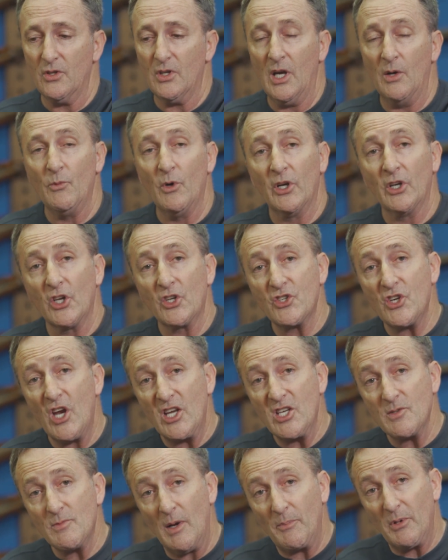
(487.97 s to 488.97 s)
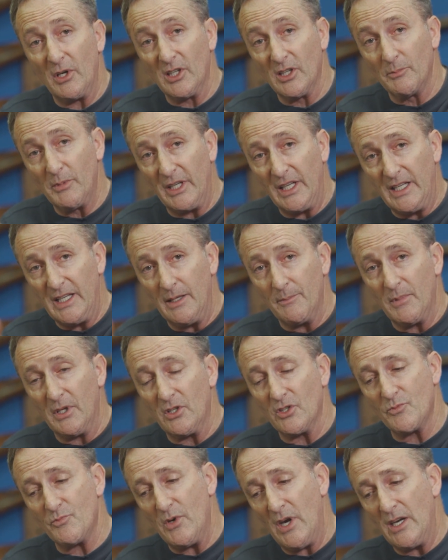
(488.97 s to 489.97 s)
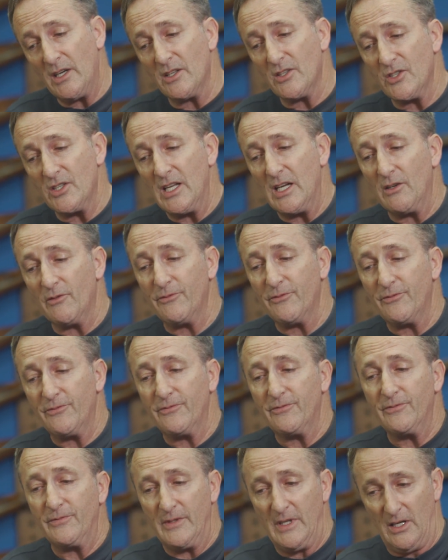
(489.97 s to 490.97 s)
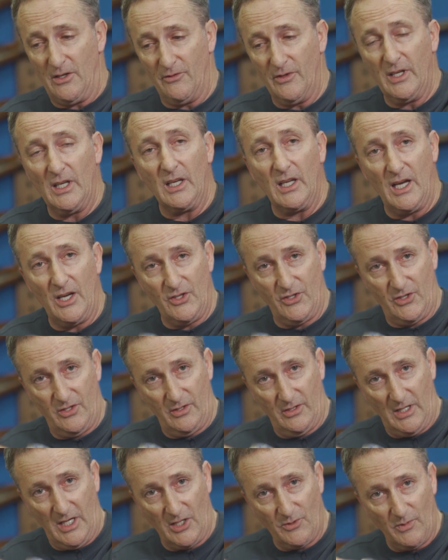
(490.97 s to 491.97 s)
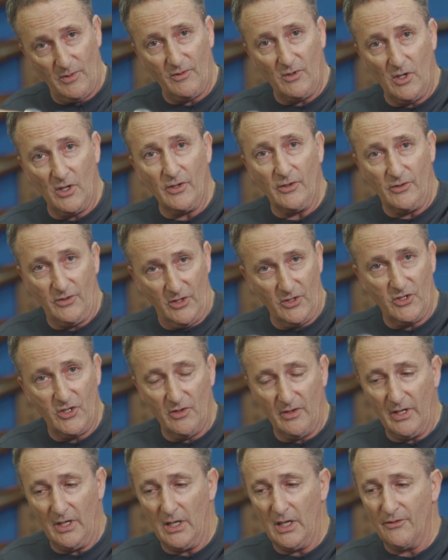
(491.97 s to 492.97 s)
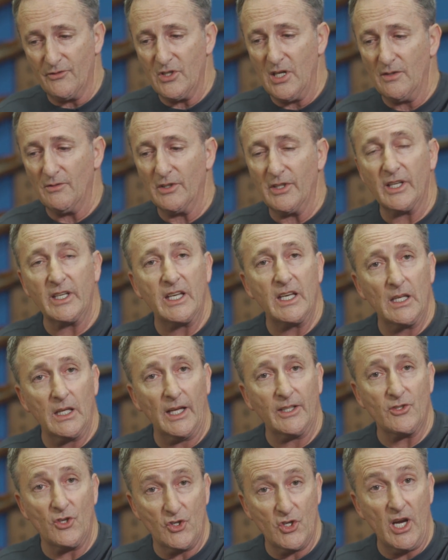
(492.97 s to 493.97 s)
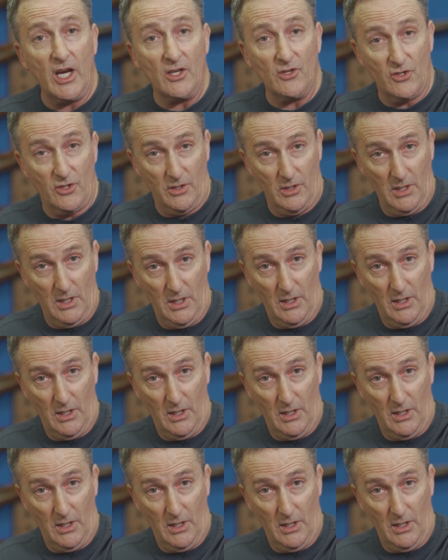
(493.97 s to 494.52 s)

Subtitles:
and we're going to change them up a little bit again, because Brandon's now realized, as we've gone this year and a half travel, that he'd like to change